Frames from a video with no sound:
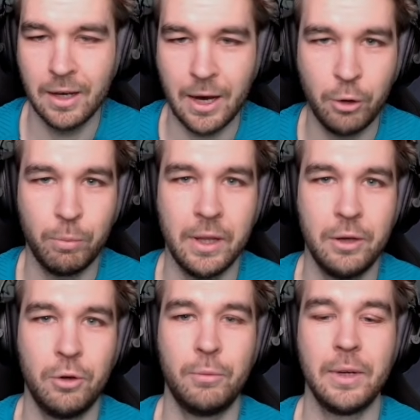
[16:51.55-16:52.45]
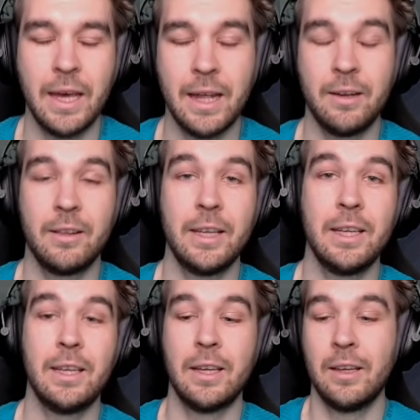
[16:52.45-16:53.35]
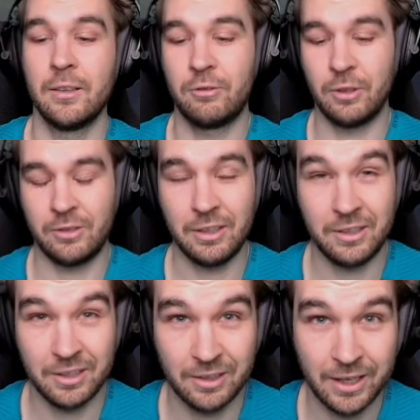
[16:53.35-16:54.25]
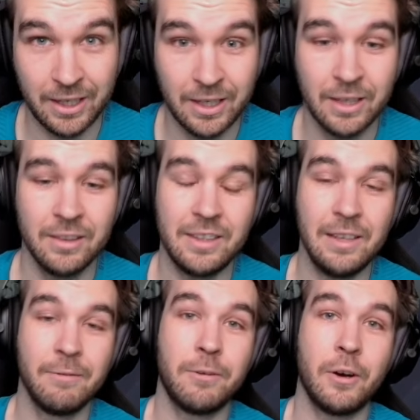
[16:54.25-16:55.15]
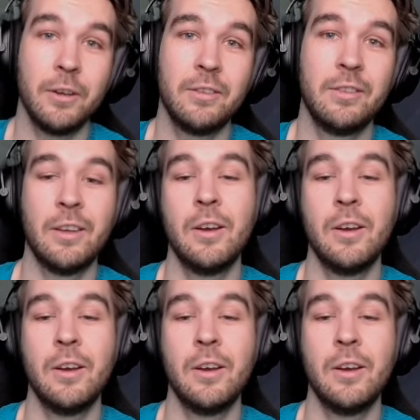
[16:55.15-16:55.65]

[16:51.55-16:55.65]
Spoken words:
how to play her mechanically, strategically, team fights,